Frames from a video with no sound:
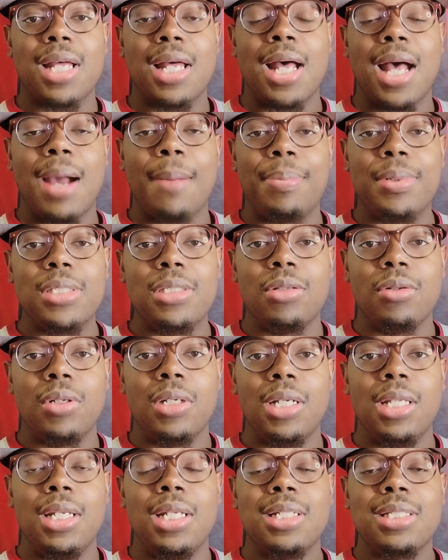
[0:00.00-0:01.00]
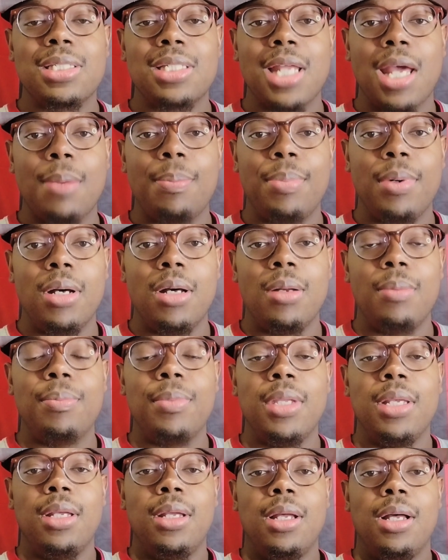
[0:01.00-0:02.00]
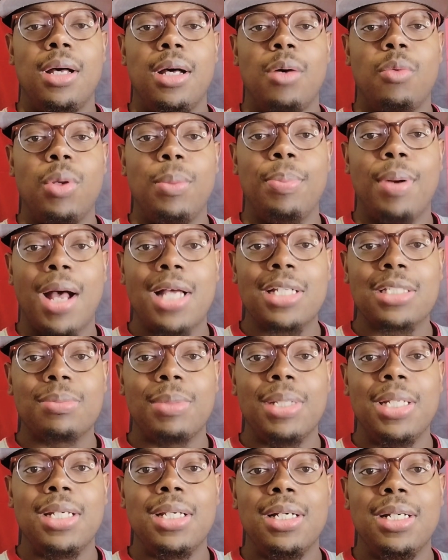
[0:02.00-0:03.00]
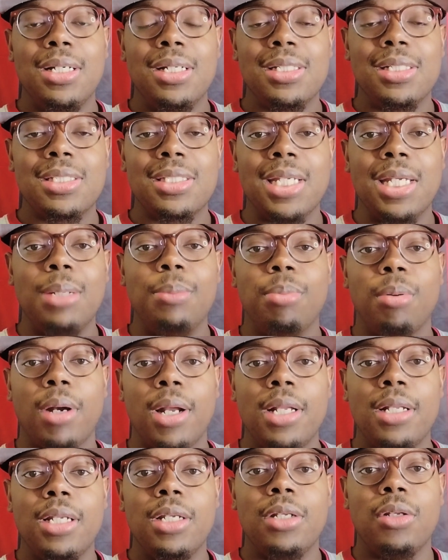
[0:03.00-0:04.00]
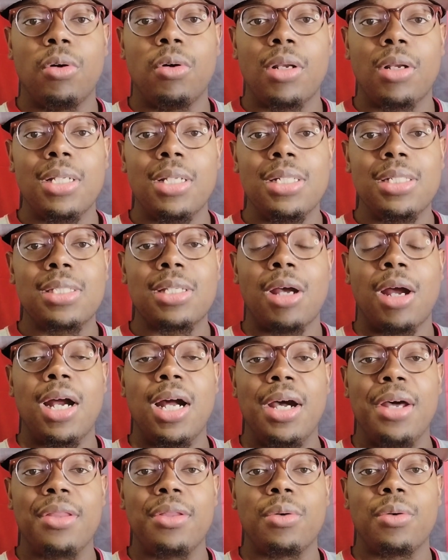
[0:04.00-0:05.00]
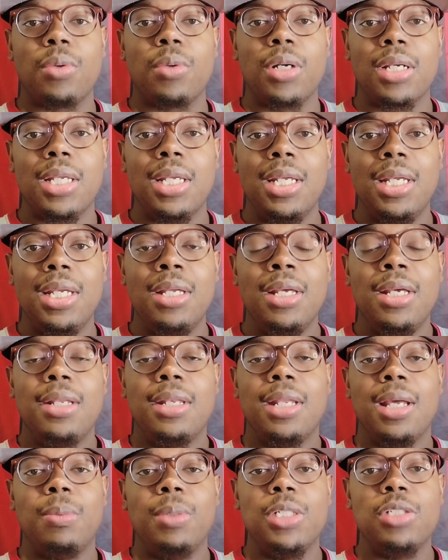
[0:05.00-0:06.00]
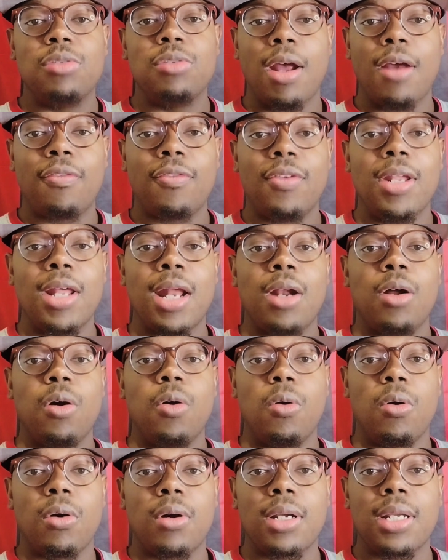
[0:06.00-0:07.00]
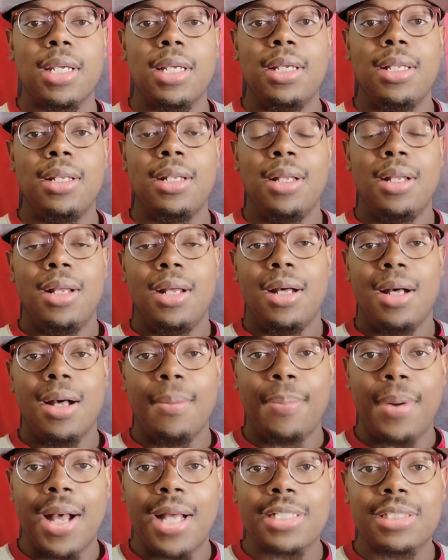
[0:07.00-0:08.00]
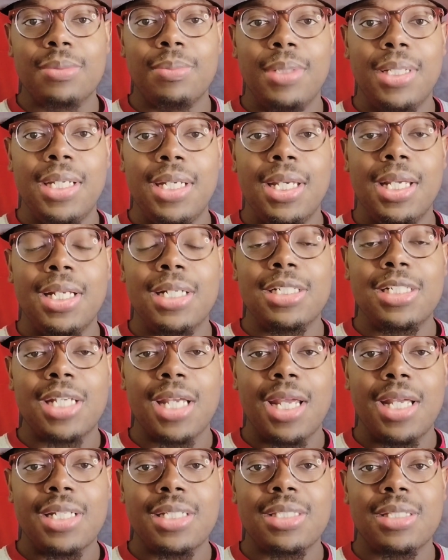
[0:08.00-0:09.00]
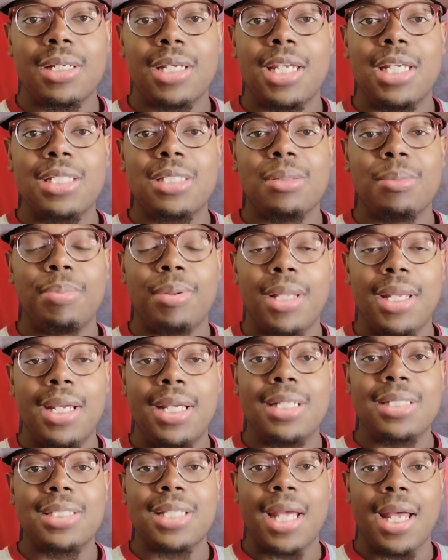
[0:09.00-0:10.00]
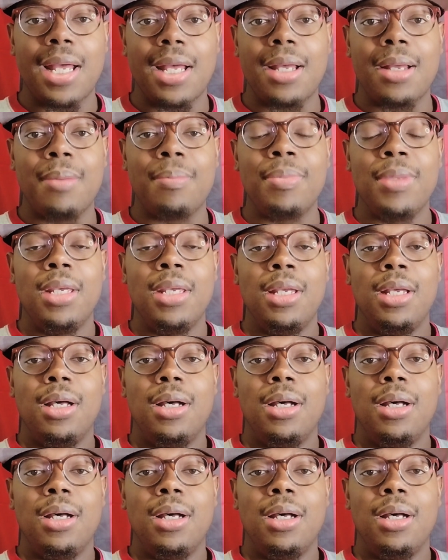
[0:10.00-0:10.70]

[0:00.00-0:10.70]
an opportunity to step up. Uh, we possibly could see Brandon Dorlus, our other rookie that we drafted out of Oregon, uh, possibly get a chance to get some playing time.